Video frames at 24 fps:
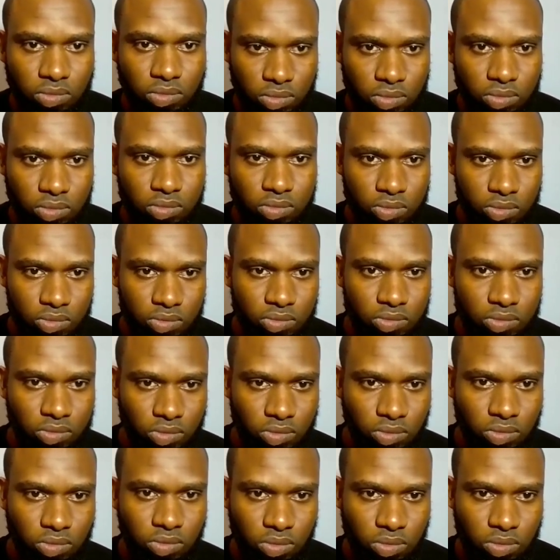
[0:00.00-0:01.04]

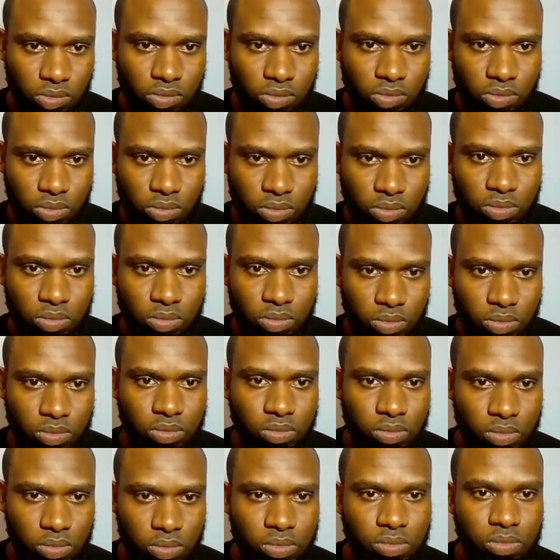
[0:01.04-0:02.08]

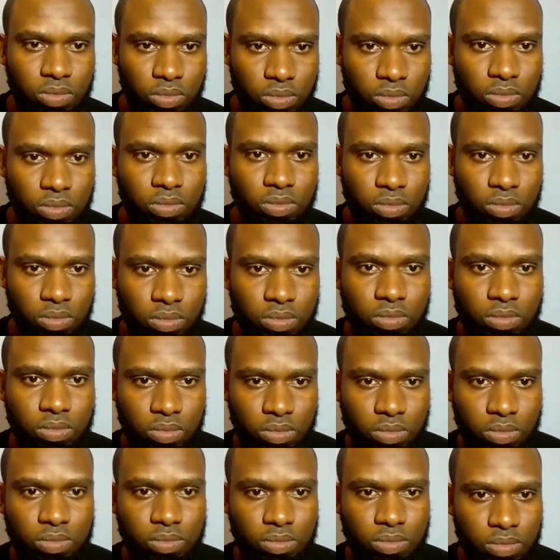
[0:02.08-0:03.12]

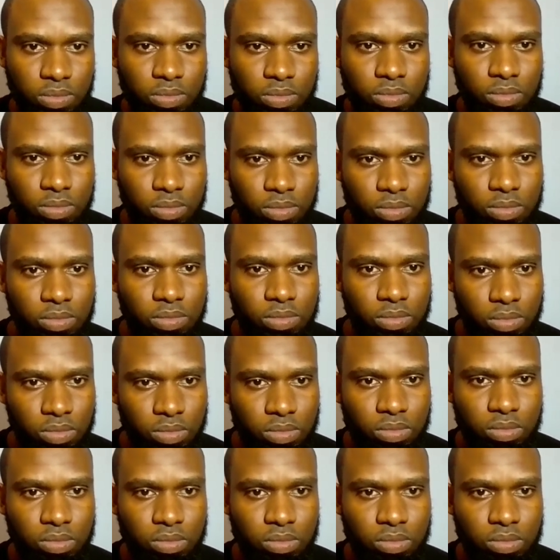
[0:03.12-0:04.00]
(not speaking)